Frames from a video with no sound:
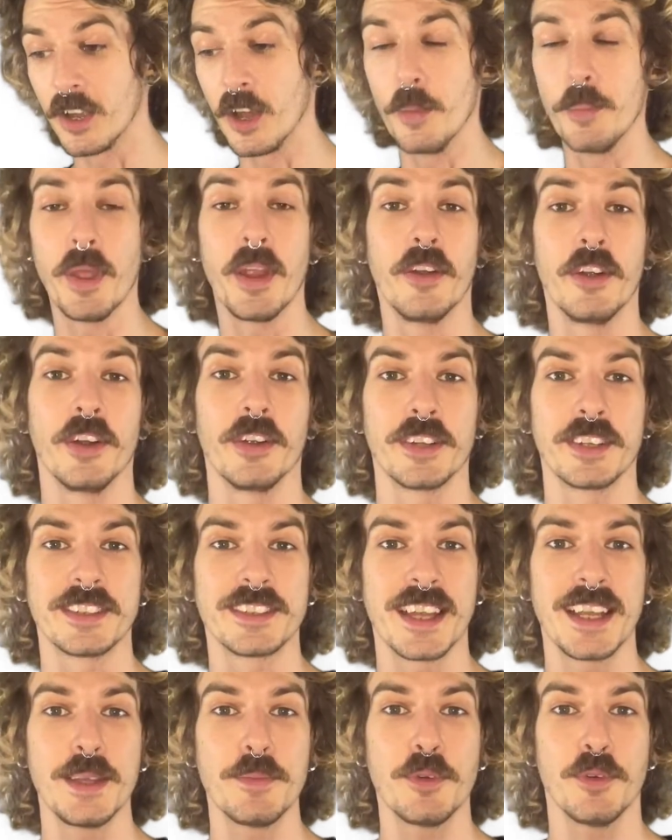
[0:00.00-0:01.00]
a periodic
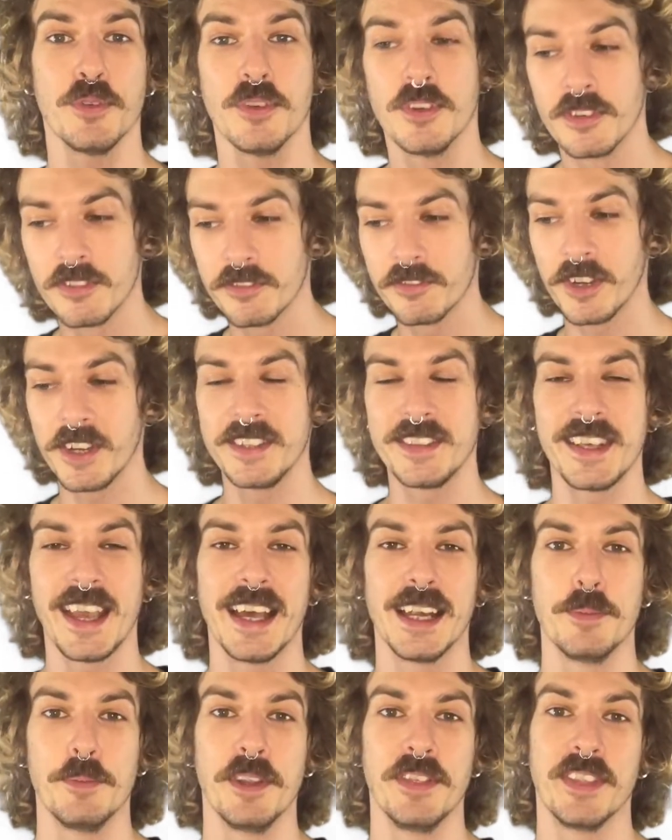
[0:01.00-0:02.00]
table, find the
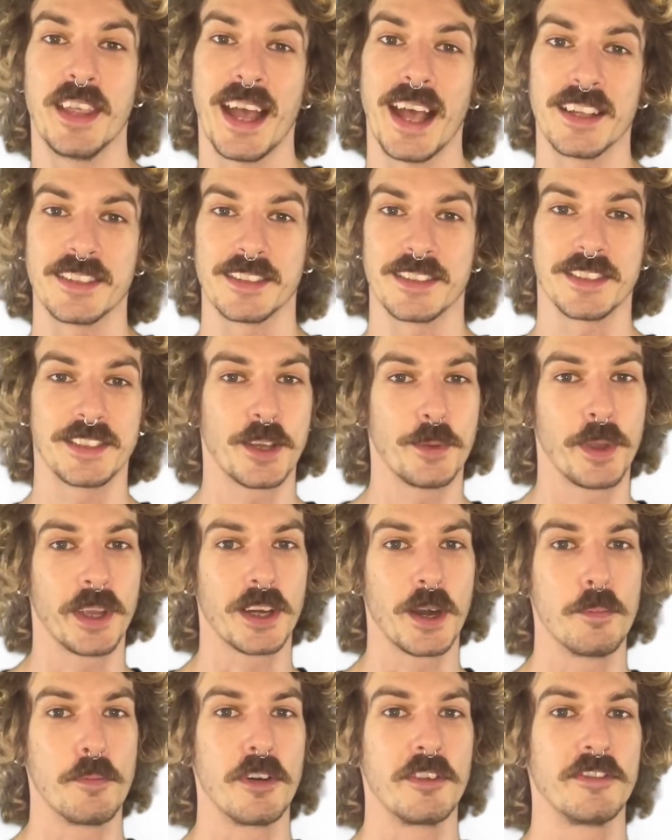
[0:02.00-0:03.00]
element that has an atomic
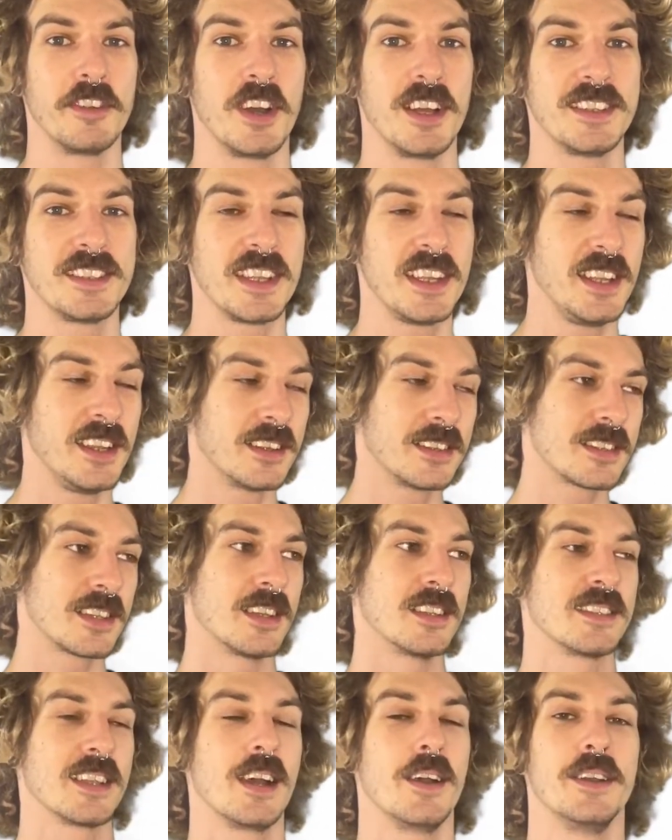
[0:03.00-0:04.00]
number of 90,
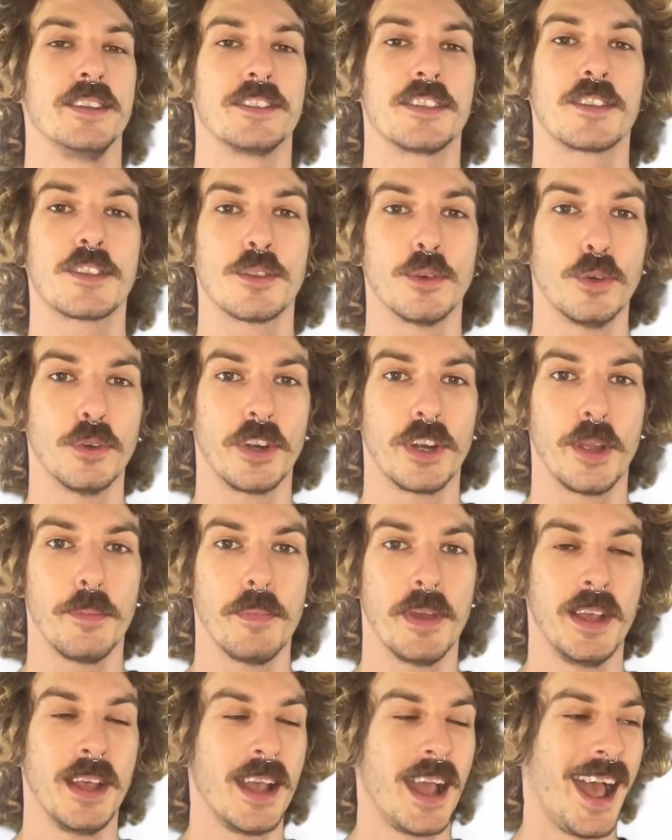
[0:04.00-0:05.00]
turns out it's thorium,
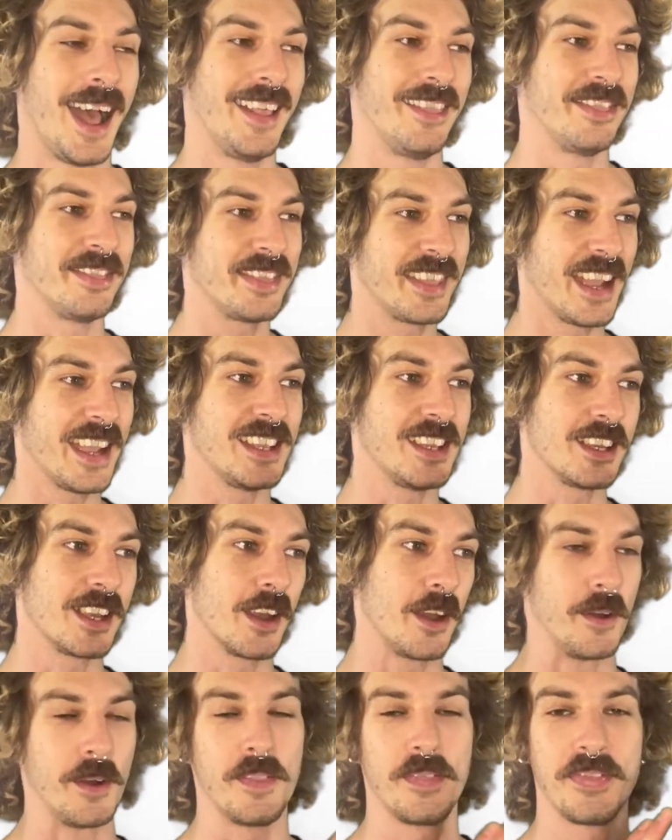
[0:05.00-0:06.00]
and there you
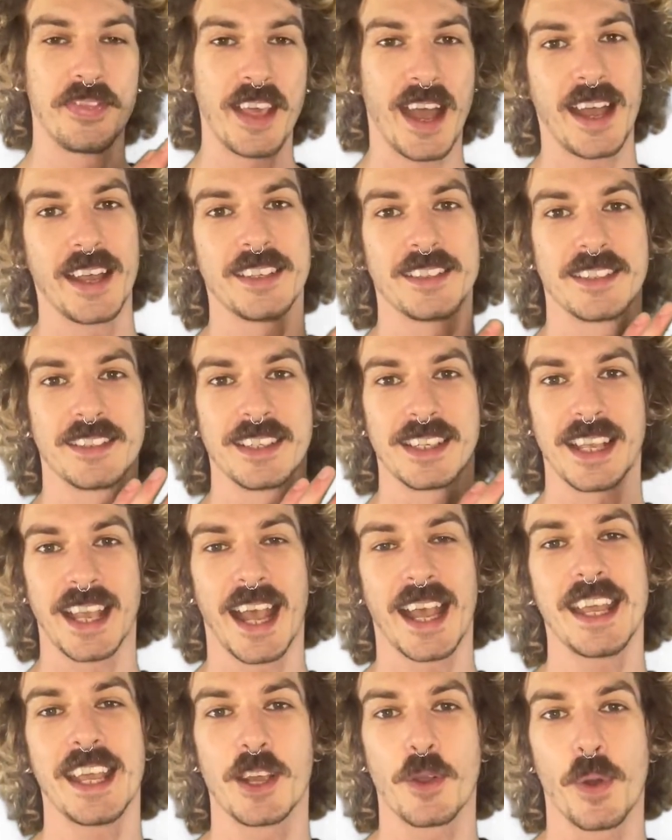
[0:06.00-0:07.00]
go. That is a
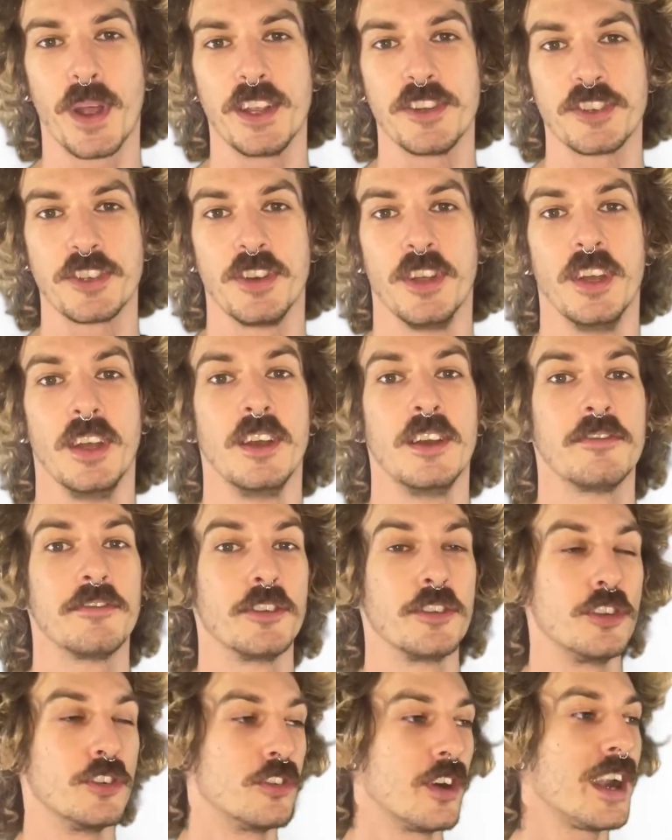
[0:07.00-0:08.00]
decay equation for
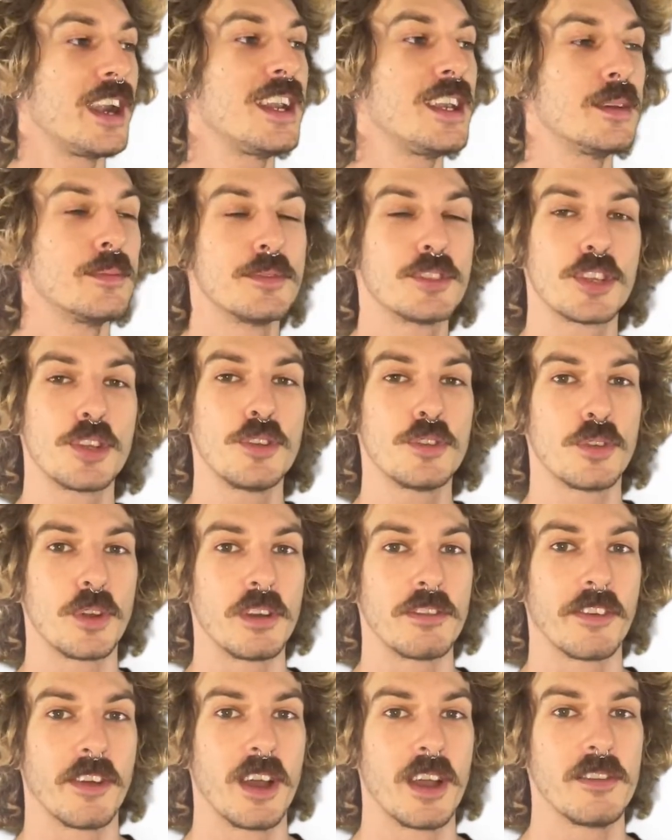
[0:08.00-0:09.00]

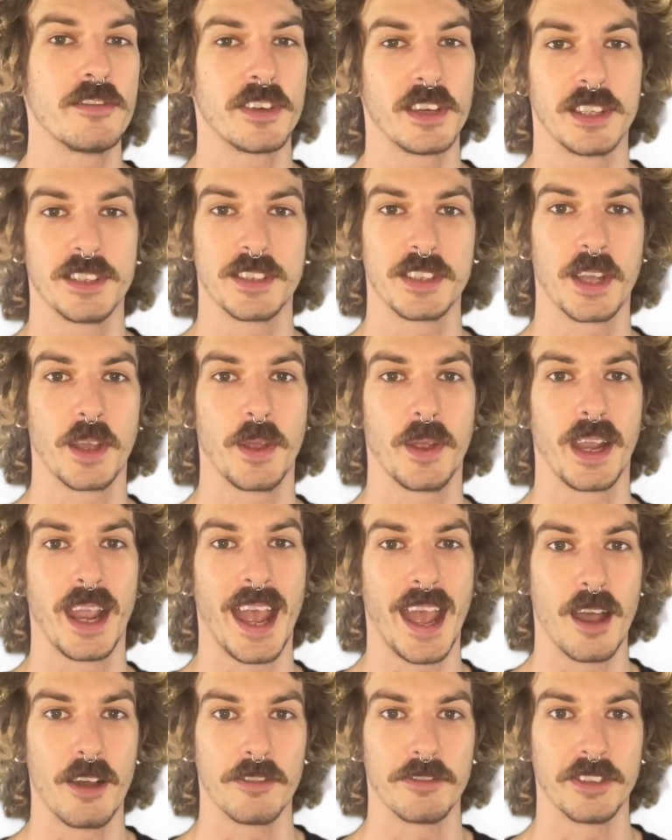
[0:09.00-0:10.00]
uranium-235 undergoing
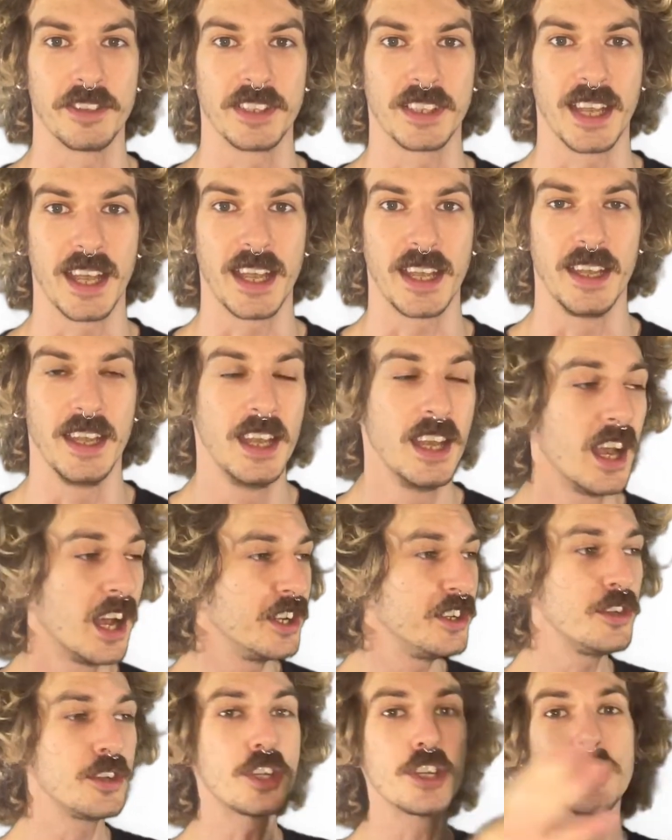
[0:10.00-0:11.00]
alpha decay. And
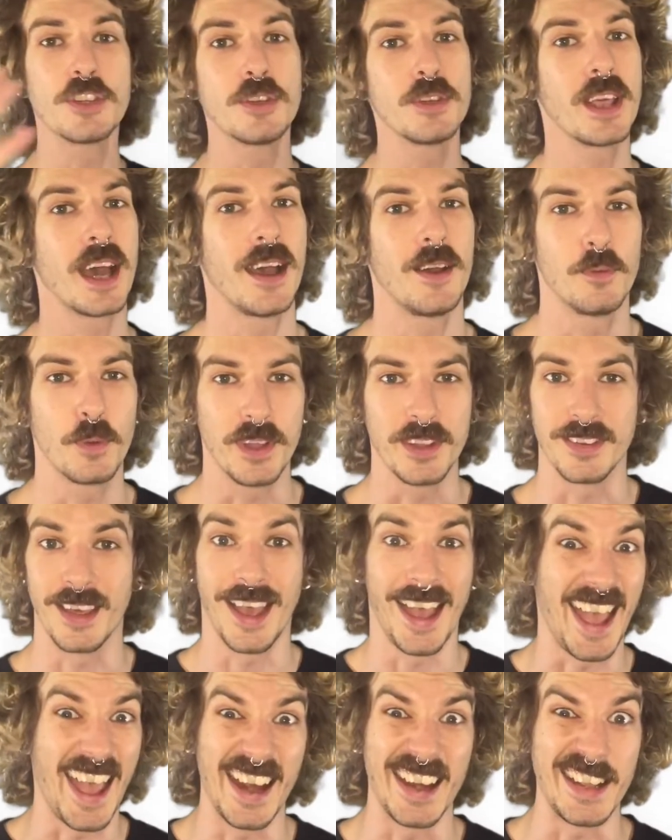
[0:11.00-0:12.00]
you can do that with
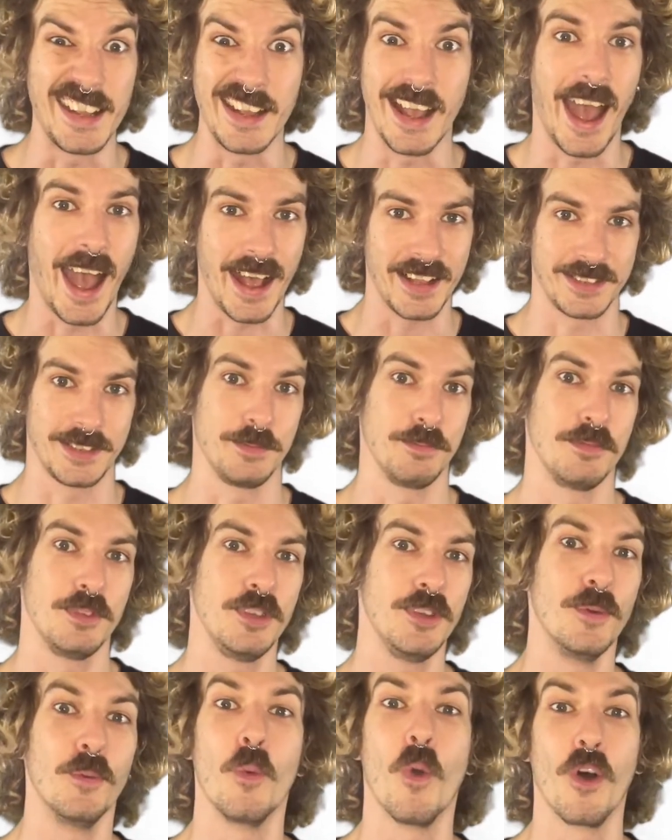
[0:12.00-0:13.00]
any atom
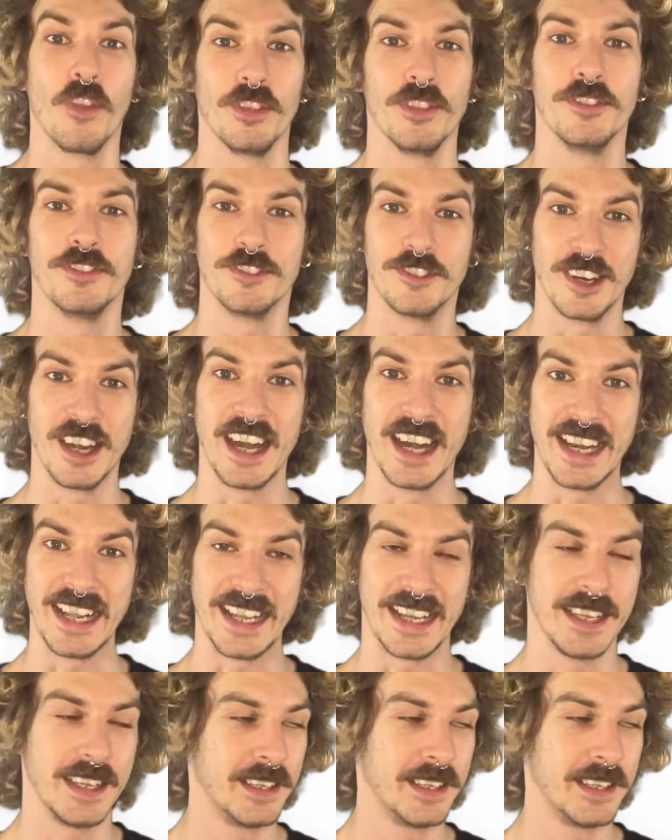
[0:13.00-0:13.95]
you want, really.